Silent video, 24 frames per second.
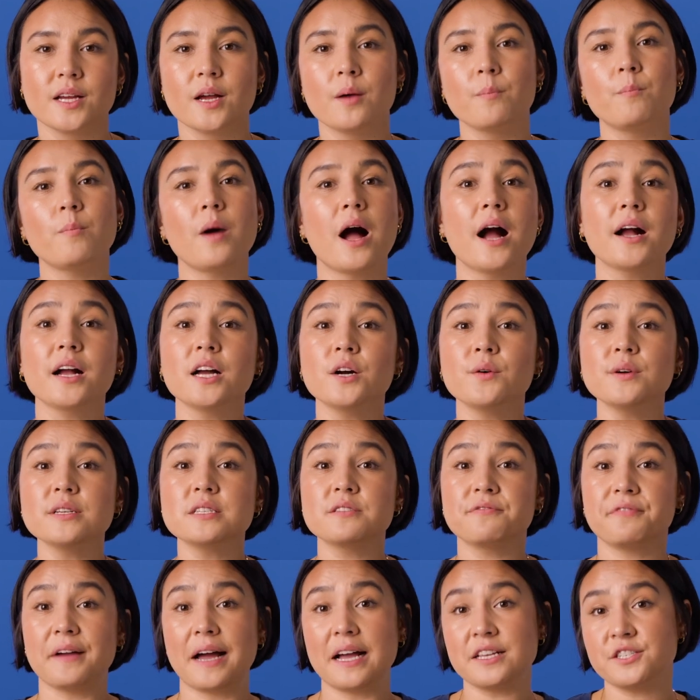Mongo is
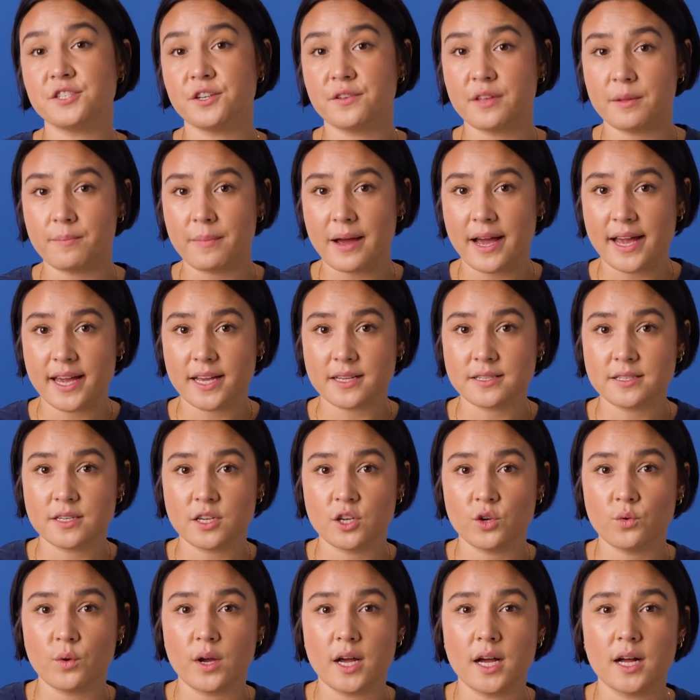faster than
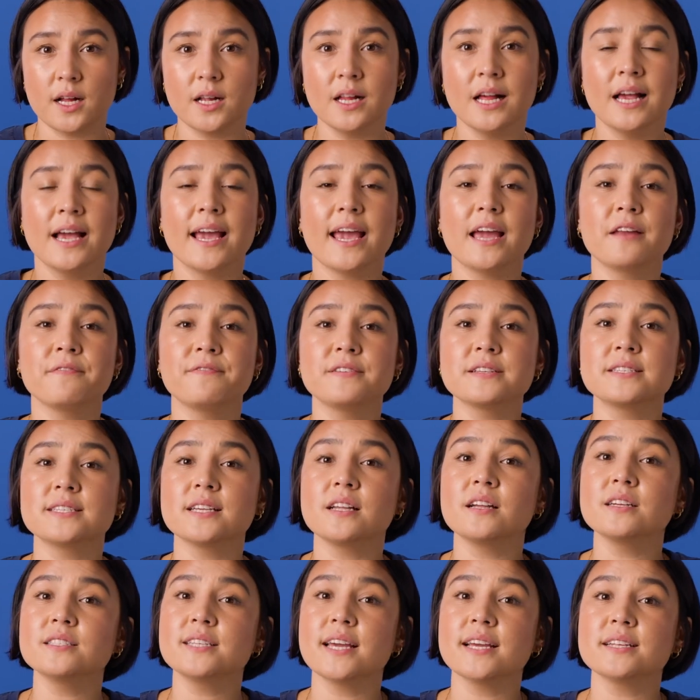MySQL and
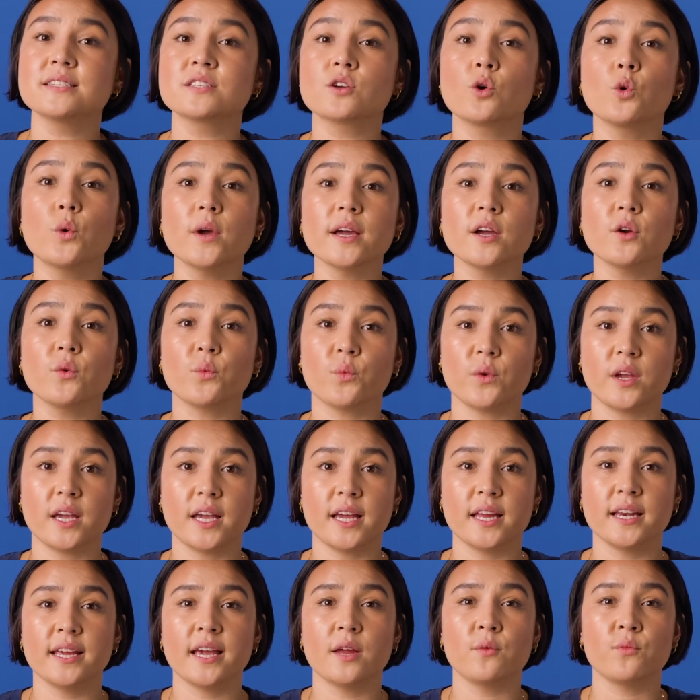facilitates quick
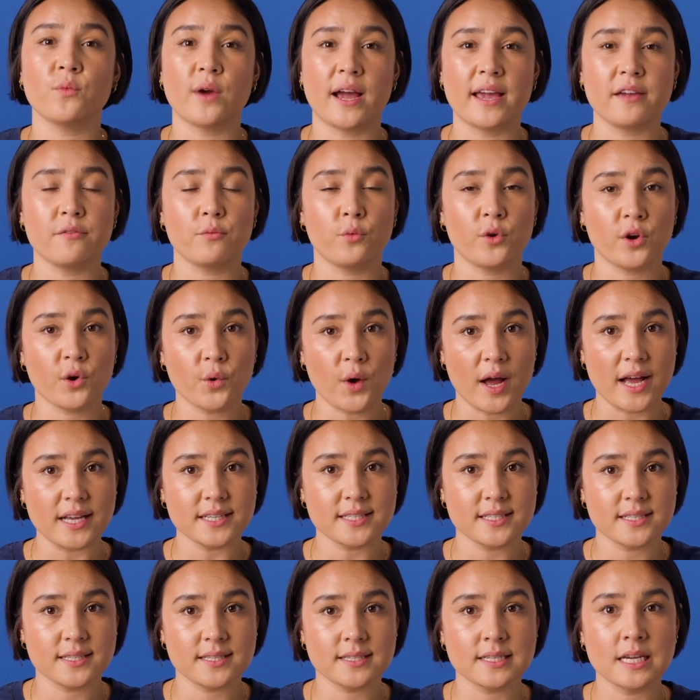read and write
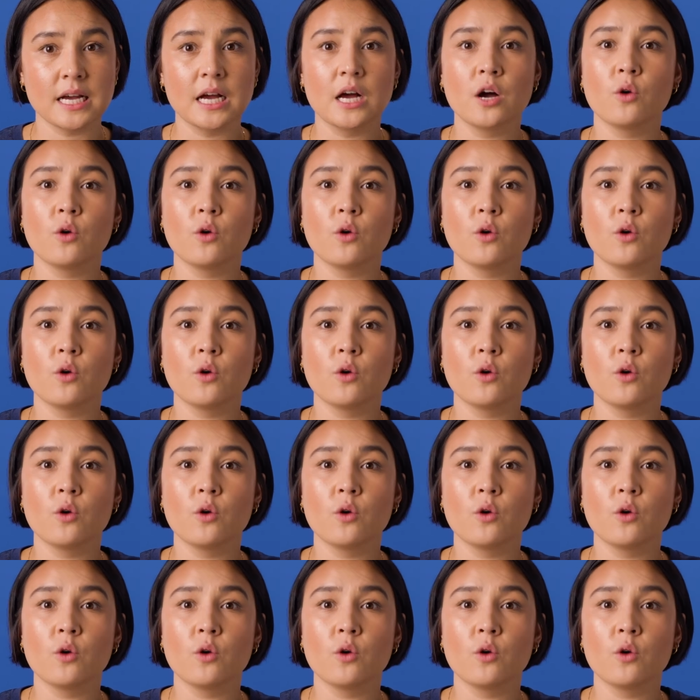requests,